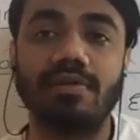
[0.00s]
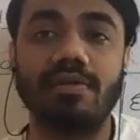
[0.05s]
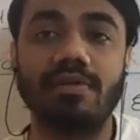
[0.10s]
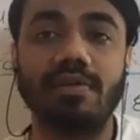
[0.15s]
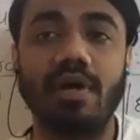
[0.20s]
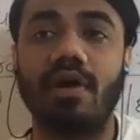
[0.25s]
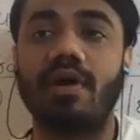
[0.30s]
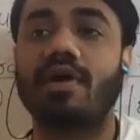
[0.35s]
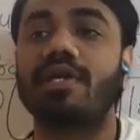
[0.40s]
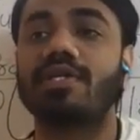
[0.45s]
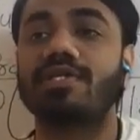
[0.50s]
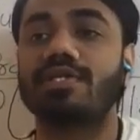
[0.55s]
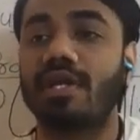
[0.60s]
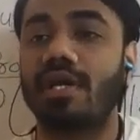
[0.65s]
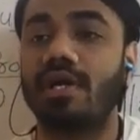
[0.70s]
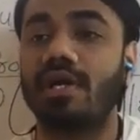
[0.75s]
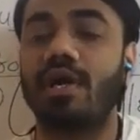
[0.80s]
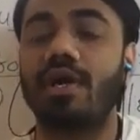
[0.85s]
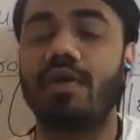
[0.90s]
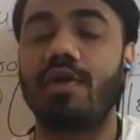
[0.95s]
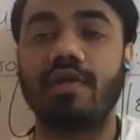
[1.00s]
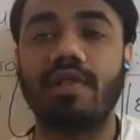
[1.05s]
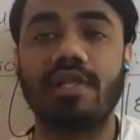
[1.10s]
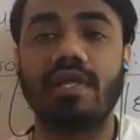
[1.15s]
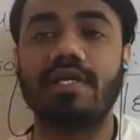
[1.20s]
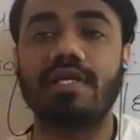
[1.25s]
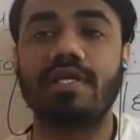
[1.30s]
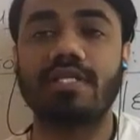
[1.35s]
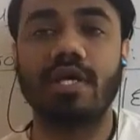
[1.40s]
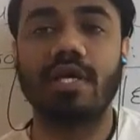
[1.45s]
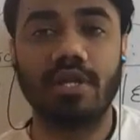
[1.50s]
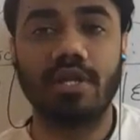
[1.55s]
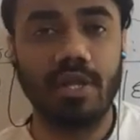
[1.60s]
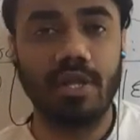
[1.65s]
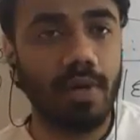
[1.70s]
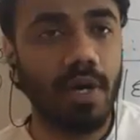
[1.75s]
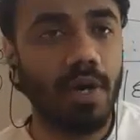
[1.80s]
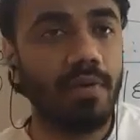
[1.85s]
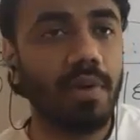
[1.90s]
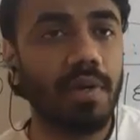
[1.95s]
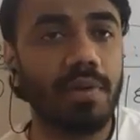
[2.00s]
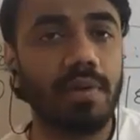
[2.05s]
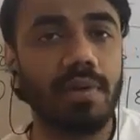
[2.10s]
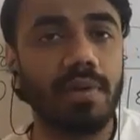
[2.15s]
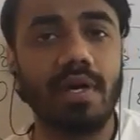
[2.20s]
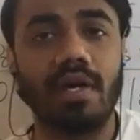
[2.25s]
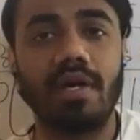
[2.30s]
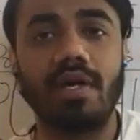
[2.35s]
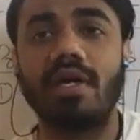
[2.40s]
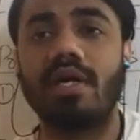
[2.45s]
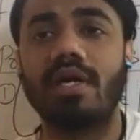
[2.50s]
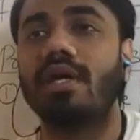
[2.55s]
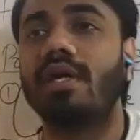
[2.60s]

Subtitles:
yoga or ashtanga or vinyasa or the power yoga,